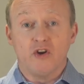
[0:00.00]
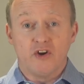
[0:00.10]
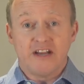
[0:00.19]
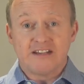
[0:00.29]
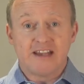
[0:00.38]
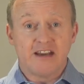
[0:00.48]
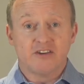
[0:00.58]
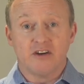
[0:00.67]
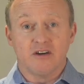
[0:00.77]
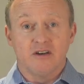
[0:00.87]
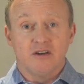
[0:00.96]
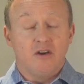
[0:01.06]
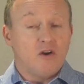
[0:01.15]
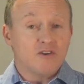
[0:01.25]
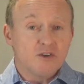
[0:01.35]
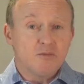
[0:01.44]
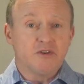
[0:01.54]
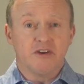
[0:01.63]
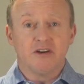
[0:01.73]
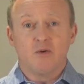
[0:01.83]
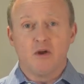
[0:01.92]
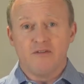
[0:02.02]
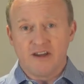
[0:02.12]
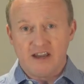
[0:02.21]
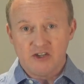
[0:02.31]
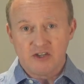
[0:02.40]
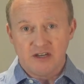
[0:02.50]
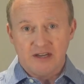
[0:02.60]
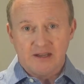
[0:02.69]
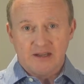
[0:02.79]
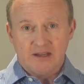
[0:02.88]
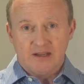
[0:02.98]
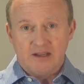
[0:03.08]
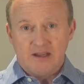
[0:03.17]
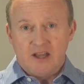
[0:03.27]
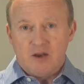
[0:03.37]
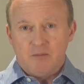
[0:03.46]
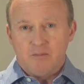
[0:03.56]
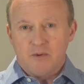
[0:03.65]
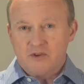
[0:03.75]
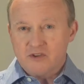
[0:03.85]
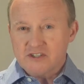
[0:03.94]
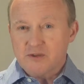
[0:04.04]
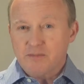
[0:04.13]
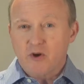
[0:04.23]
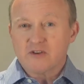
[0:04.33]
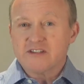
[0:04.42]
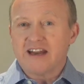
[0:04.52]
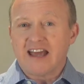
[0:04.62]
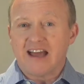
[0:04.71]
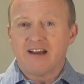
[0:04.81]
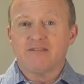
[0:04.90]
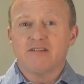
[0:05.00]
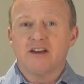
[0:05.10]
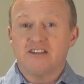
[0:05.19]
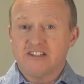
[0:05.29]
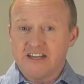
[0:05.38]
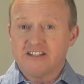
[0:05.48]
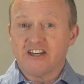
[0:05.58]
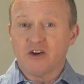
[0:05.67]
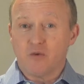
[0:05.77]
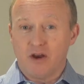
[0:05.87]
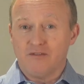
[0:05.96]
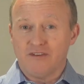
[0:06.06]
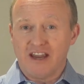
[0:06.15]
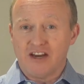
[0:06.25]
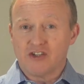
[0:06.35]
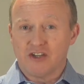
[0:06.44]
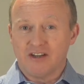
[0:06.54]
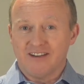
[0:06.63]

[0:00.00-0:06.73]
learning sector or some other qualification. But does the person have a teaching qualification?